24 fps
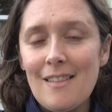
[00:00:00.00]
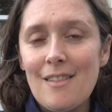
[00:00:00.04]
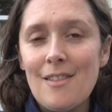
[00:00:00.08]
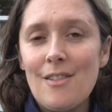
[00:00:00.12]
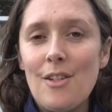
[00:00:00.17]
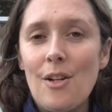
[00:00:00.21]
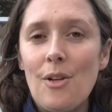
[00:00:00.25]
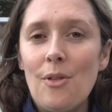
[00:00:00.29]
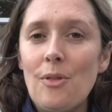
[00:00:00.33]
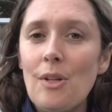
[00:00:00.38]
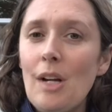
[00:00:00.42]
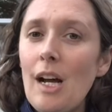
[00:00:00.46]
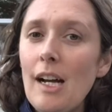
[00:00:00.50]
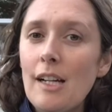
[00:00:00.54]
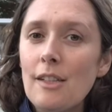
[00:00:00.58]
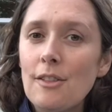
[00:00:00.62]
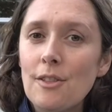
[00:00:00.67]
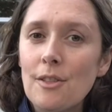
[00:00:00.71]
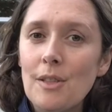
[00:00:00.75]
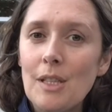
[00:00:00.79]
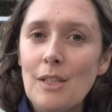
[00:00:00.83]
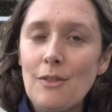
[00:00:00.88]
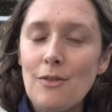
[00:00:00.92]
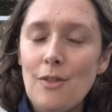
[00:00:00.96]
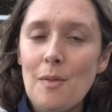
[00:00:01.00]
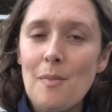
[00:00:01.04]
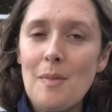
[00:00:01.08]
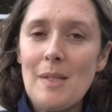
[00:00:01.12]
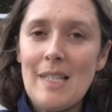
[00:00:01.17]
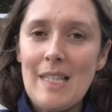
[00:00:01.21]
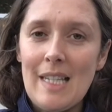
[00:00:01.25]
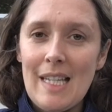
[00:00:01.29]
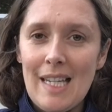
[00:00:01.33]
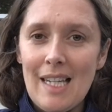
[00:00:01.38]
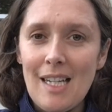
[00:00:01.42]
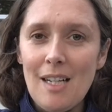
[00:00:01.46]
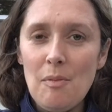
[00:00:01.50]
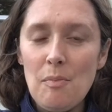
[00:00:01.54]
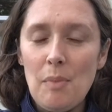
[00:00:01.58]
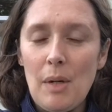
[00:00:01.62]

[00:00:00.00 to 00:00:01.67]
So not growing from seed,